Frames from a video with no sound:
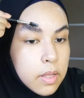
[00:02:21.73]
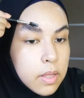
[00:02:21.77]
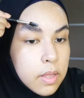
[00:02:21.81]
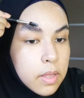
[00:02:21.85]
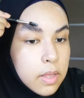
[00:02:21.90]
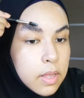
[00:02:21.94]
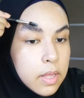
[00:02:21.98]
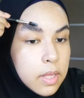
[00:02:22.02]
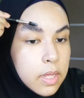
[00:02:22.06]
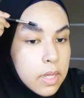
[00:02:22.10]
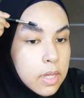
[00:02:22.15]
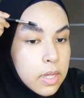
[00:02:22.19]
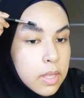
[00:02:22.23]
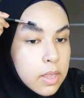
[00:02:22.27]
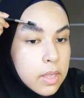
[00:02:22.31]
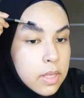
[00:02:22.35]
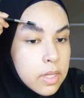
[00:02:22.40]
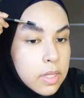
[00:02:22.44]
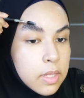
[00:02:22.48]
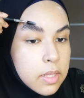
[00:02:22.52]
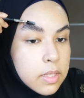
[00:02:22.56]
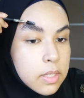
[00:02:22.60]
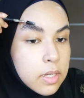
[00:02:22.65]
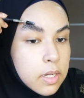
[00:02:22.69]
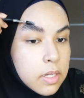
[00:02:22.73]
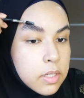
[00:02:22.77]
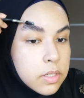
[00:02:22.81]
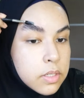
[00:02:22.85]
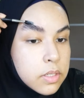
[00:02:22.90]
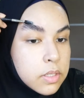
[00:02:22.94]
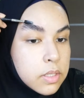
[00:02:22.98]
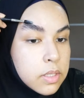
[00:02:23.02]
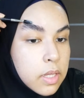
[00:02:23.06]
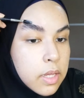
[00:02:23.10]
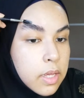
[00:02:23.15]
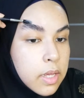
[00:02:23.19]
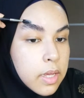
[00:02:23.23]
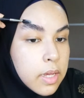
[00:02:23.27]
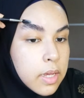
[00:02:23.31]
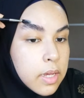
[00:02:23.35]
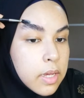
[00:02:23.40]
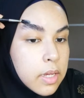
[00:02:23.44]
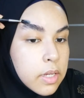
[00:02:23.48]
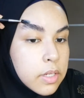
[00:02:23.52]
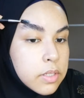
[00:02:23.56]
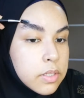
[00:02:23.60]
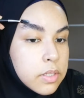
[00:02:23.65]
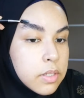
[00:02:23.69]
lightly touch the
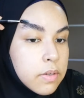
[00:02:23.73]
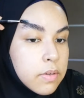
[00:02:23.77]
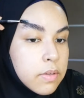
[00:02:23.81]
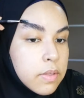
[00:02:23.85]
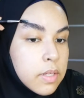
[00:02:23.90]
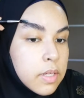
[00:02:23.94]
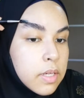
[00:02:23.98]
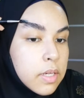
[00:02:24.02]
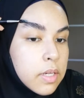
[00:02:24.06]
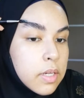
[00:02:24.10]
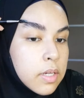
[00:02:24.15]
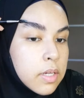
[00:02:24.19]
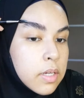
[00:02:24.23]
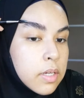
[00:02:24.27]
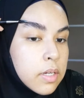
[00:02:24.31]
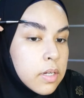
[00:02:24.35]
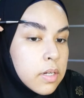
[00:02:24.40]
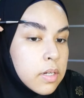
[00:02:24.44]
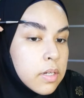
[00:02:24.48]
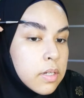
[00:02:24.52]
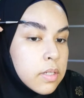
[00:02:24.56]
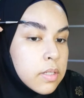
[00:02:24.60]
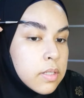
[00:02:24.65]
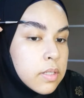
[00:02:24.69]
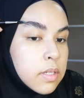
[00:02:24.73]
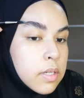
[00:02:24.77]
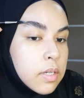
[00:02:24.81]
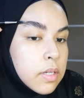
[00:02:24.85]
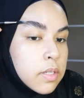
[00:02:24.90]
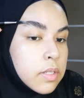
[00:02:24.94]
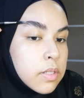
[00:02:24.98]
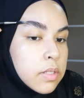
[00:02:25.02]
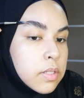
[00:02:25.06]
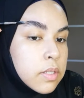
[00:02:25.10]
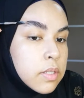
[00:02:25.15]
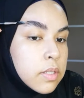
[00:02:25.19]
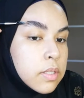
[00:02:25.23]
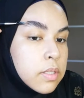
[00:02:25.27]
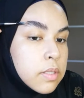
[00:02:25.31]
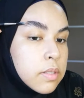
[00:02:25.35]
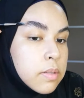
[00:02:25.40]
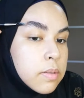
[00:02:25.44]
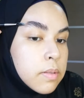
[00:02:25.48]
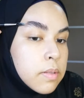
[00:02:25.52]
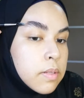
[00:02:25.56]
edge of the hairs and just,